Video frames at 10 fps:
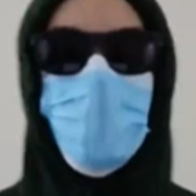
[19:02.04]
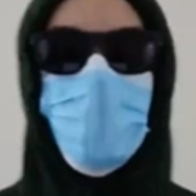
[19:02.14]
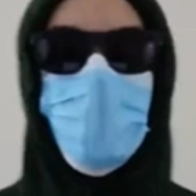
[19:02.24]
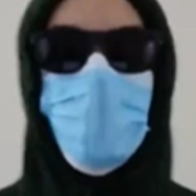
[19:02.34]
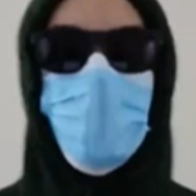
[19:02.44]

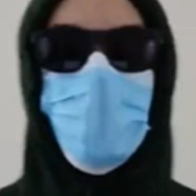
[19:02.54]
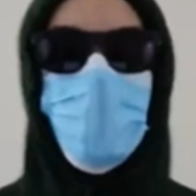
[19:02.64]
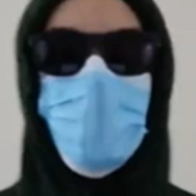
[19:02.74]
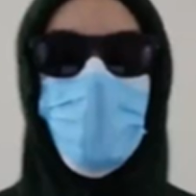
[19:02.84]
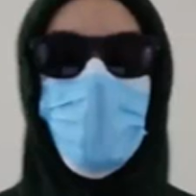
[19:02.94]

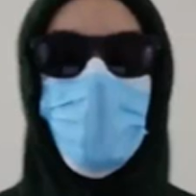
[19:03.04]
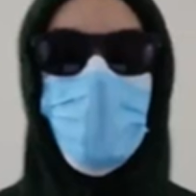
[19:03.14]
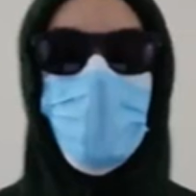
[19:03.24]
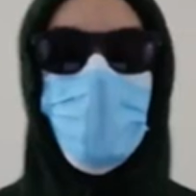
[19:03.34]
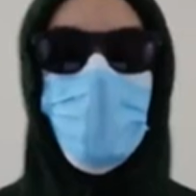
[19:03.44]

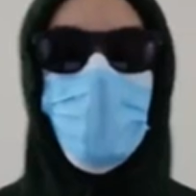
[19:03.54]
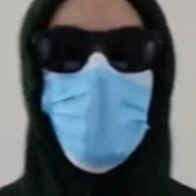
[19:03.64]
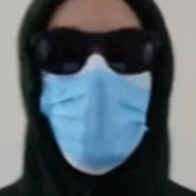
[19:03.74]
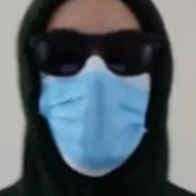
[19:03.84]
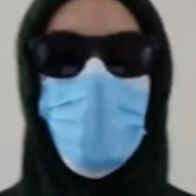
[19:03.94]

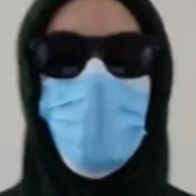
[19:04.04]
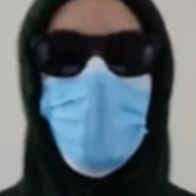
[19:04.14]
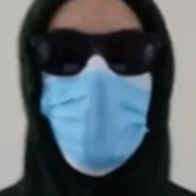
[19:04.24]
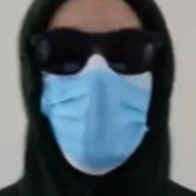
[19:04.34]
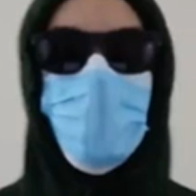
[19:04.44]

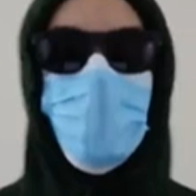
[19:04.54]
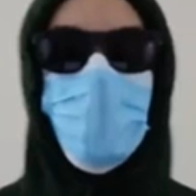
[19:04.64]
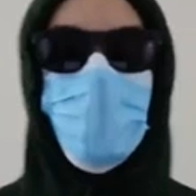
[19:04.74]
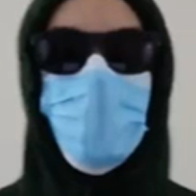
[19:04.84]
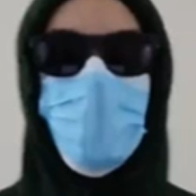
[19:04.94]

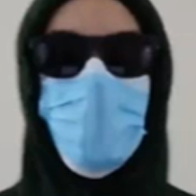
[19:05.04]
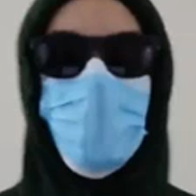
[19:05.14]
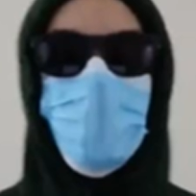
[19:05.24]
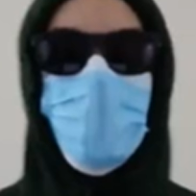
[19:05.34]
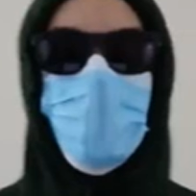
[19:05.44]

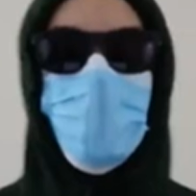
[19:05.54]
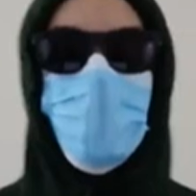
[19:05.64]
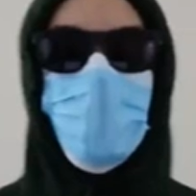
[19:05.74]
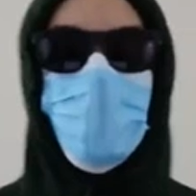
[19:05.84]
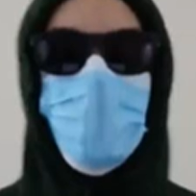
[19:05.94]

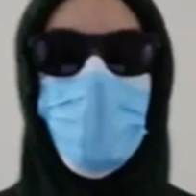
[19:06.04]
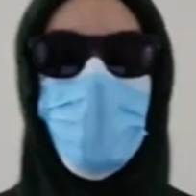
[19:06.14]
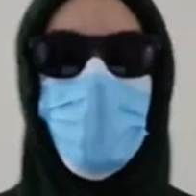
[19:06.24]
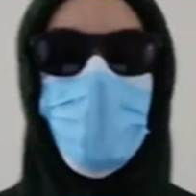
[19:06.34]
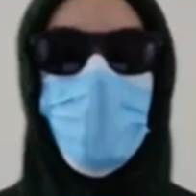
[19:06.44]

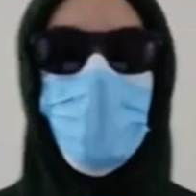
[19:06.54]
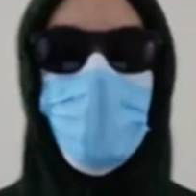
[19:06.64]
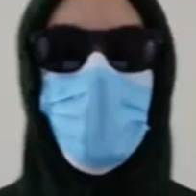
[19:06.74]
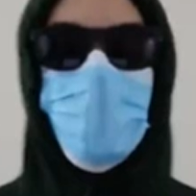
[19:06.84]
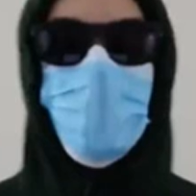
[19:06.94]

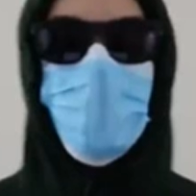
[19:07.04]
(not speaking)